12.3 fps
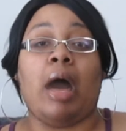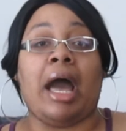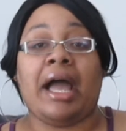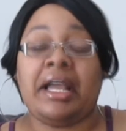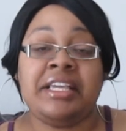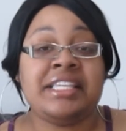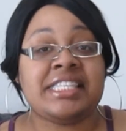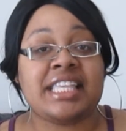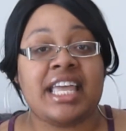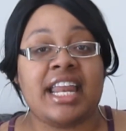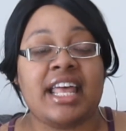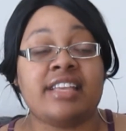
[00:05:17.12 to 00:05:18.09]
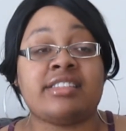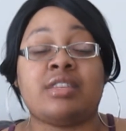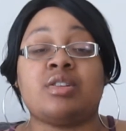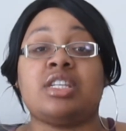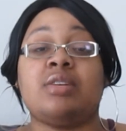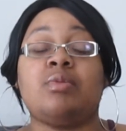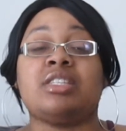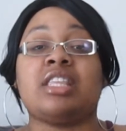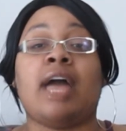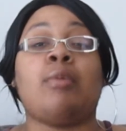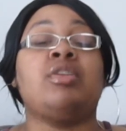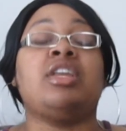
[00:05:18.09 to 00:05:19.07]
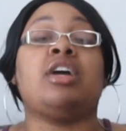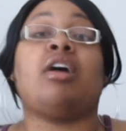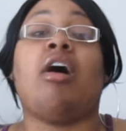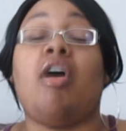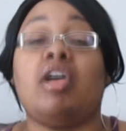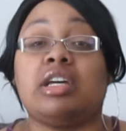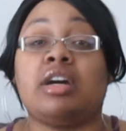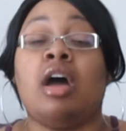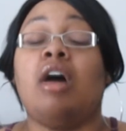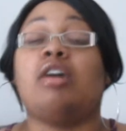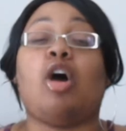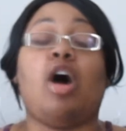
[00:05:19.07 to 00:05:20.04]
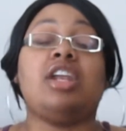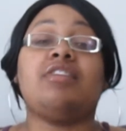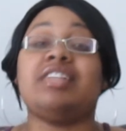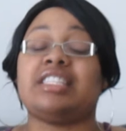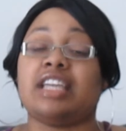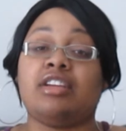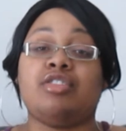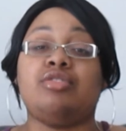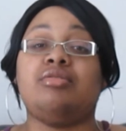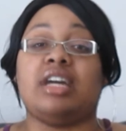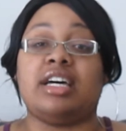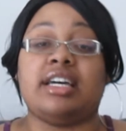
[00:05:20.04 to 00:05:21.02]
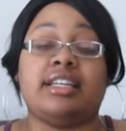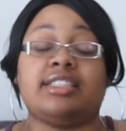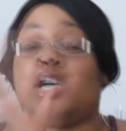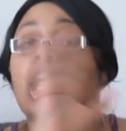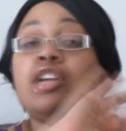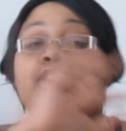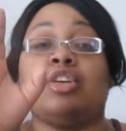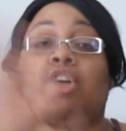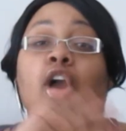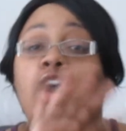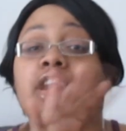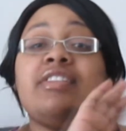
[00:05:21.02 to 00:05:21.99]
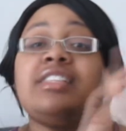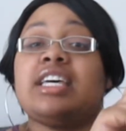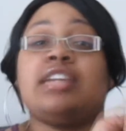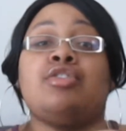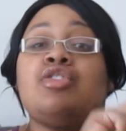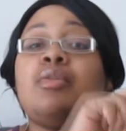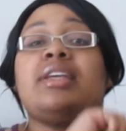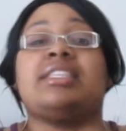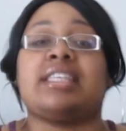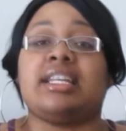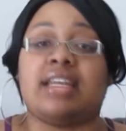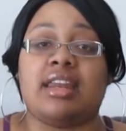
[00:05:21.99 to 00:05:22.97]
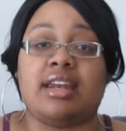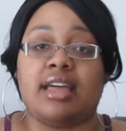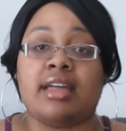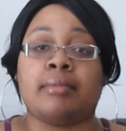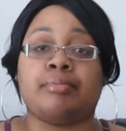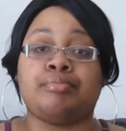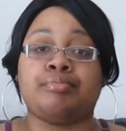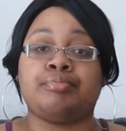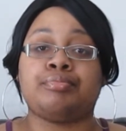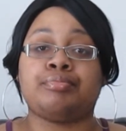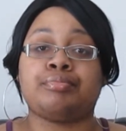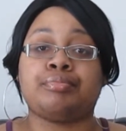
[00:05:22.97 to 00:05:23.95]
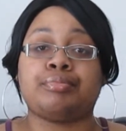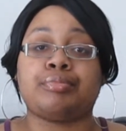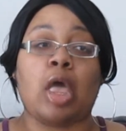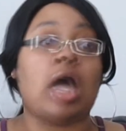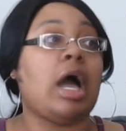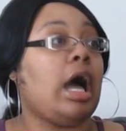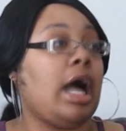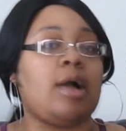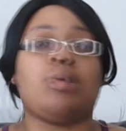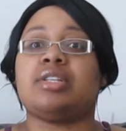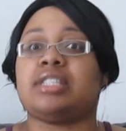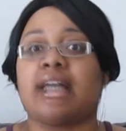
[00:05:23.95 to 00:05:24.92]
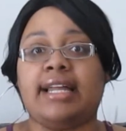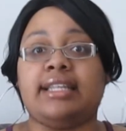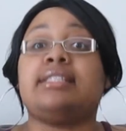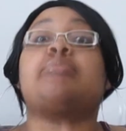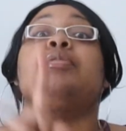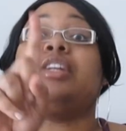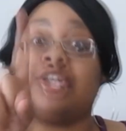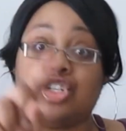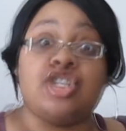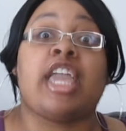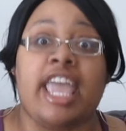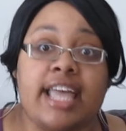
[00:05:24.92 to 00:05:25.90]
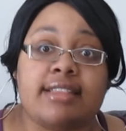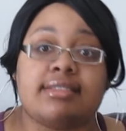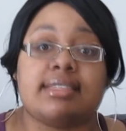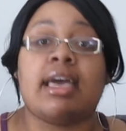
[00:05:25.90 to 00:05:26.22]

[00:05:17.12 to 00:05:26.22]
I ain't say that. So she was like, well, then call her. Call her and tell her you done. Call her and tell her you ain't say none of that. Awkward silence, because you can't.